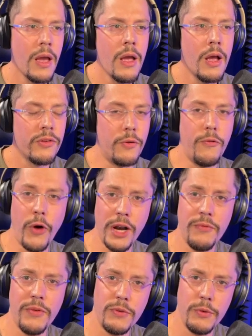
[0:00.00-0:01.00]
So
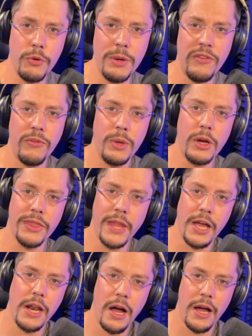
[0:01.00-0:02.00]
450 rubies, we got
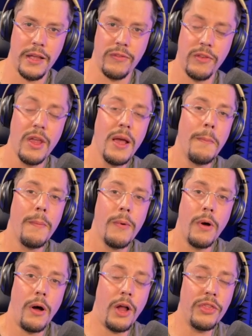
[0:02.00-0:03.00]
9 high-ends.
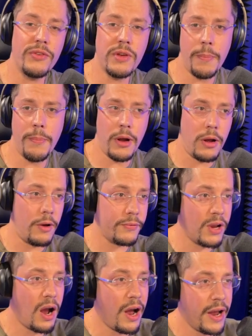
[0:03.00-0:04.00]
On top of
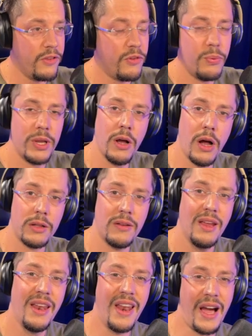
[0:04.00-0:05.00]
the high-ends, we got
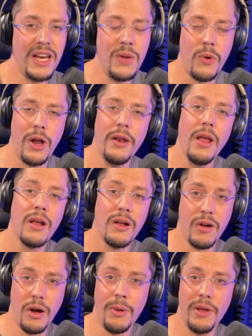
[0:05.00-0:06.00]
91
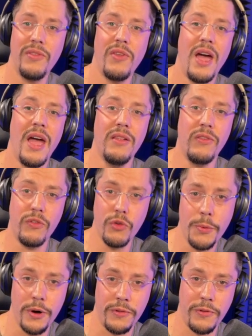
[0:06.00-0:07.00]
commons and
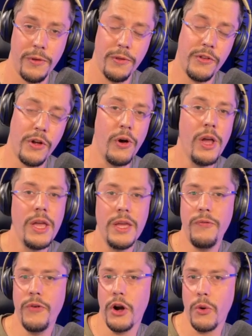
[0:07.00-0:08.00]
supers. So
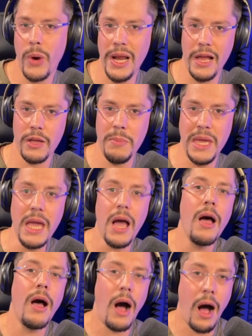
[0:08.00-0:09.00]
if you are a whale like me,
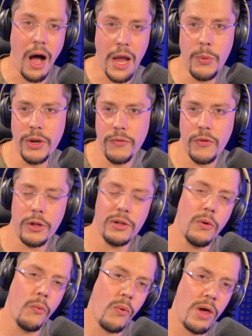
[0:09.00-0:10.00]
I would have
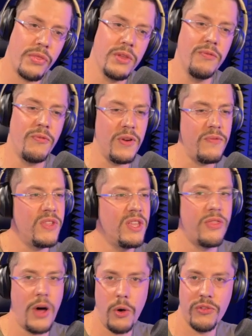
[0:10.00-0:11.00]
gotten roughly
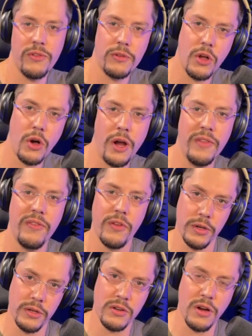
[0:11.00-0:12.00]
50,000 coins
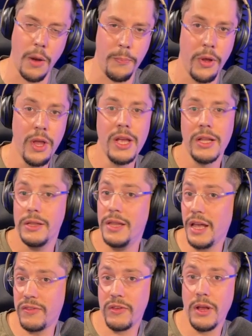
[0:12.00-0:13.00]
on top.
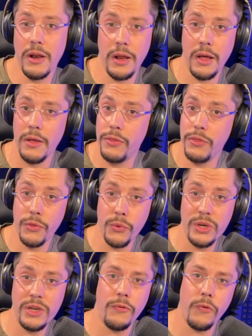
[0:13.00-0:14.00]
That's another
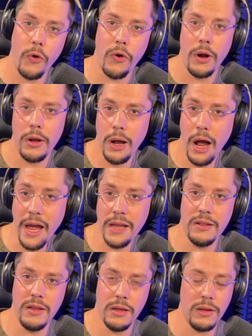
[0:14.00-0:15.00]
3 to 4
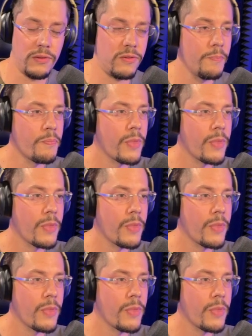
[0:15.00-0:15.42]
high-end tickets.